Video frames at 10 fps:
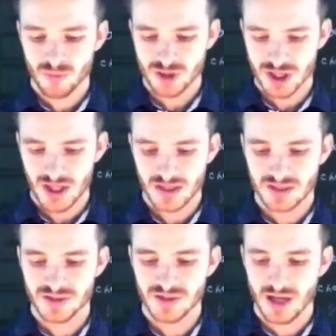check
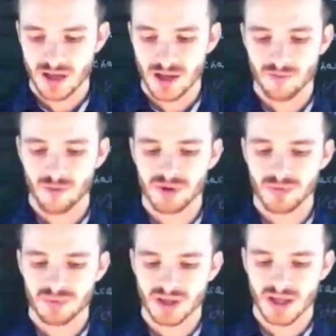does not cover what the
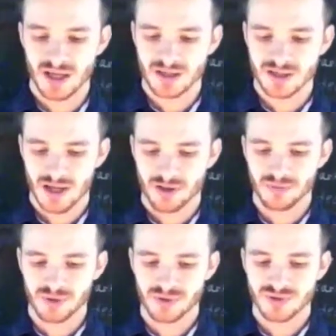PA child
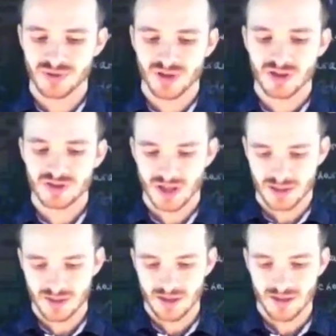abuse
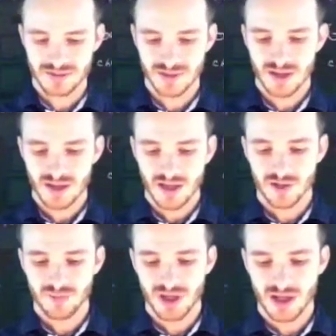check does. And
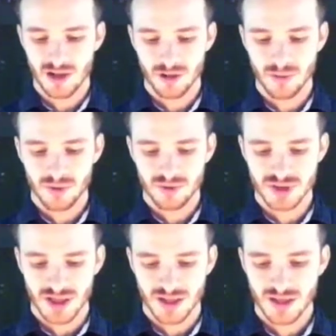the PA criminal
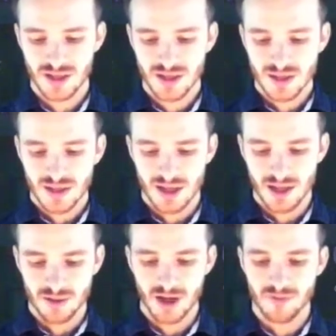check
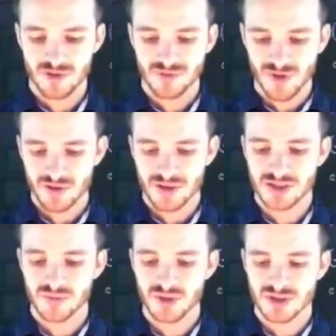covers
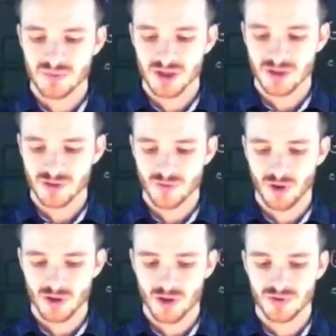felonies and misdemeanors
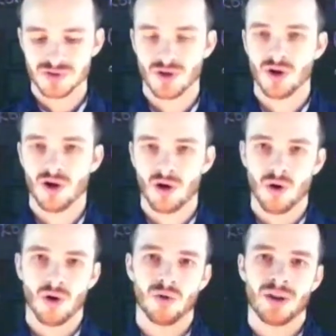for adults
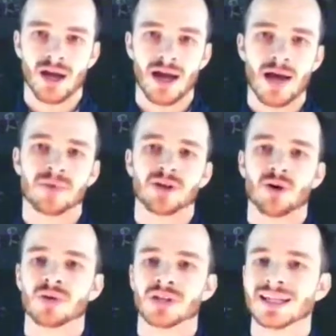that happen
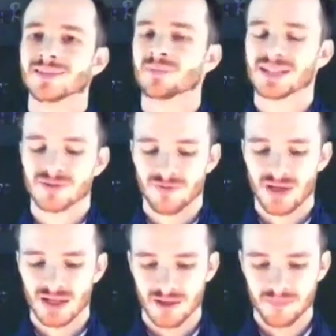only in
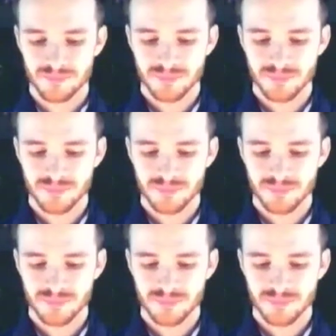Pennsylvania.